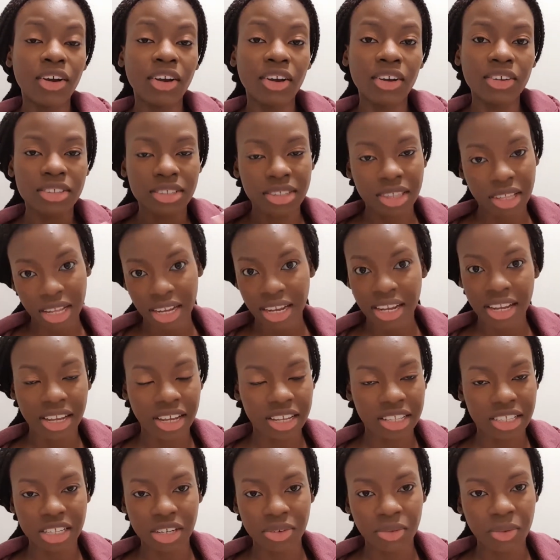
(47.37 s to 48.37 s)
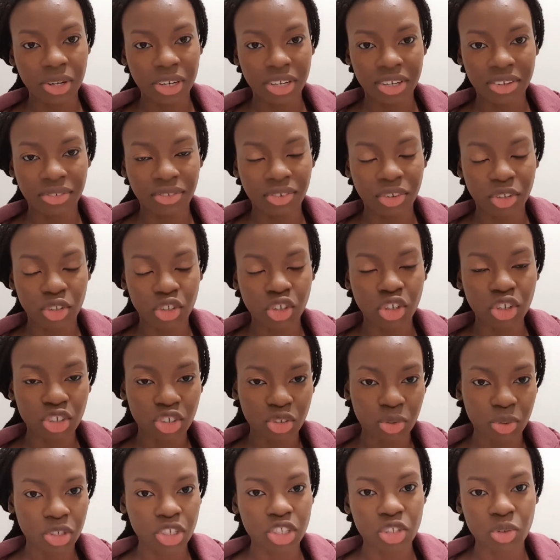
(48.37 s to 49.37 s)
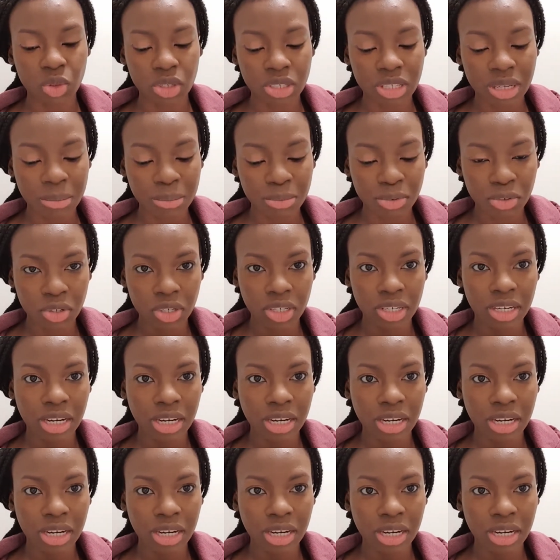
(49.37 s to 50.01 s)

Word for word: started getting ready for church, which is what I'm doing